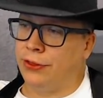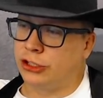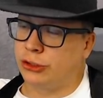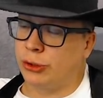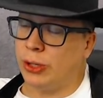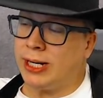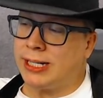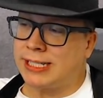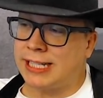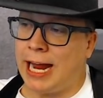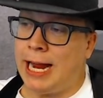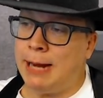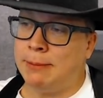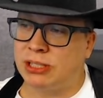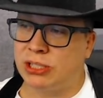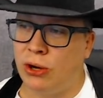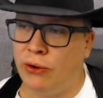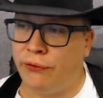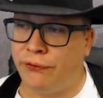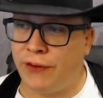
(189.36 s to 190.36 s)
the tricks came
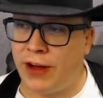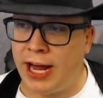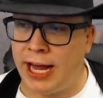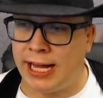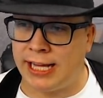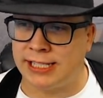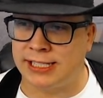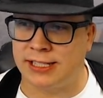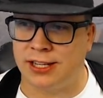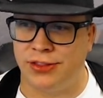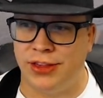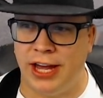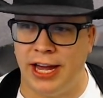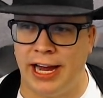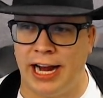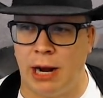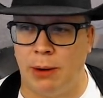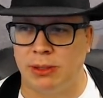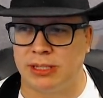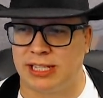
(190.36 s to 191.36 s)
so fast
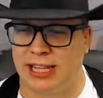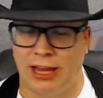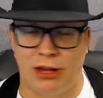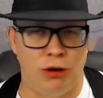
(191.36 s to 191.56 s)
that I was a